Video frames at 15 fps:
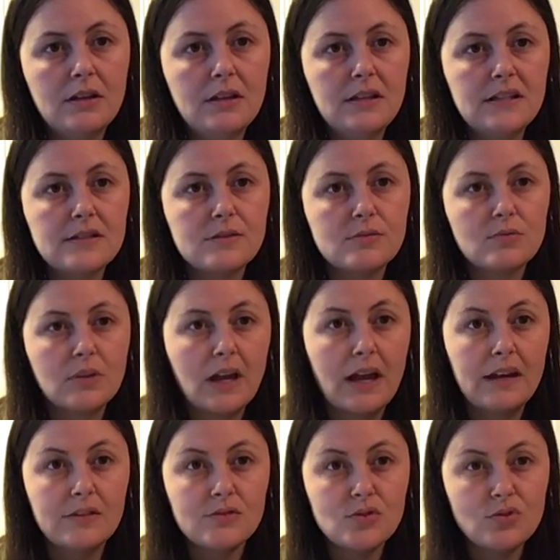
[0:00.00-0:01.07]
this
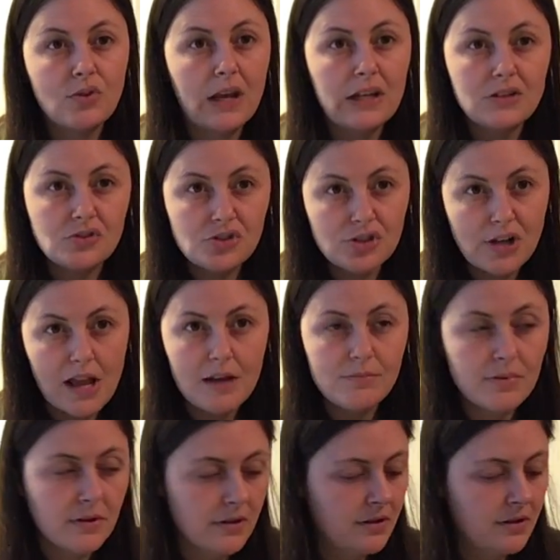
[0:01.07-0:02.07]
kind of strange shape.